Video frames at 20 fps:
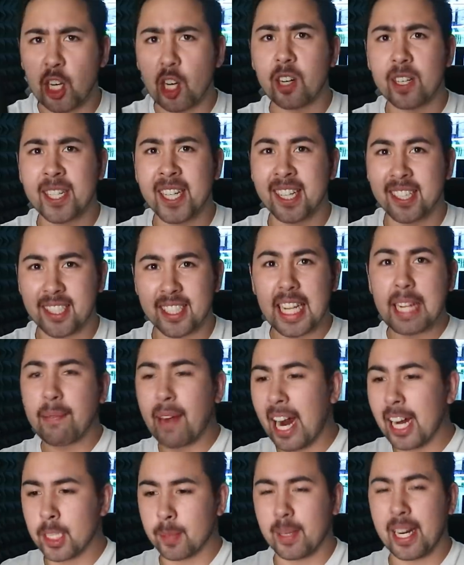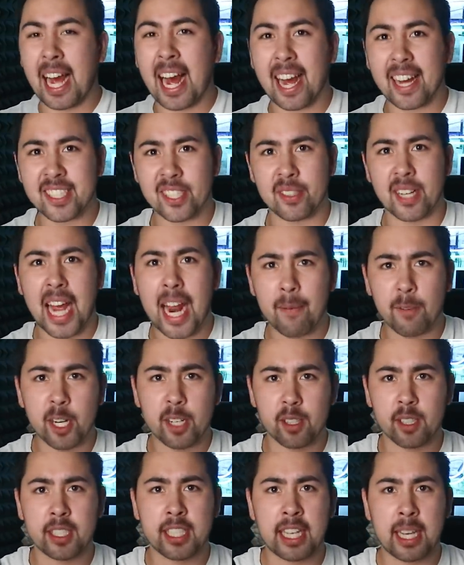dirt Steve Eisman has on every
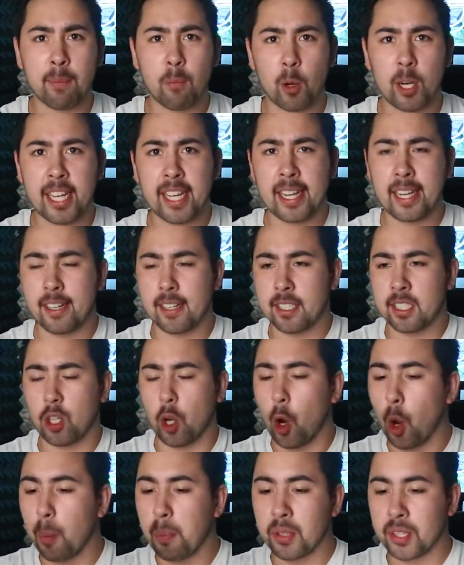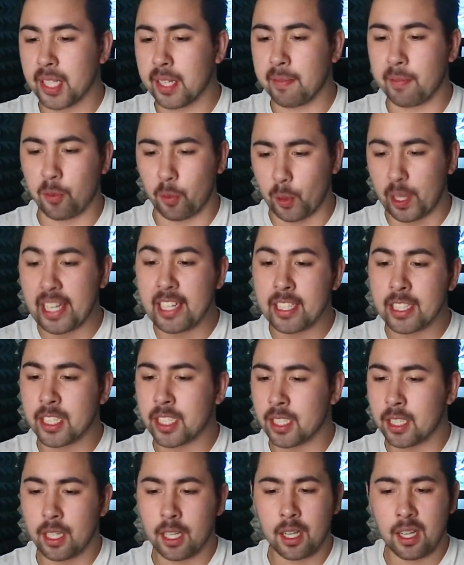other team where he can just openly
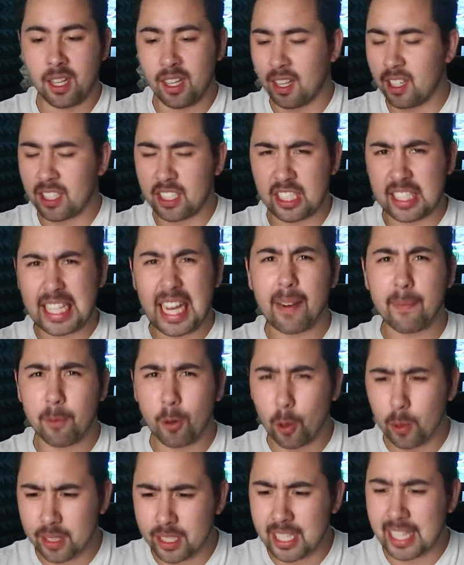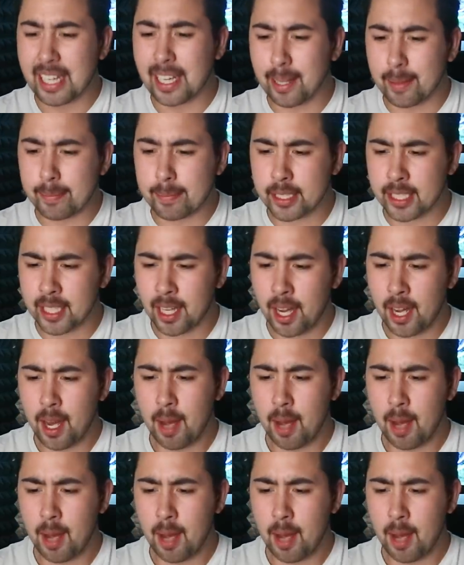fleece several teams,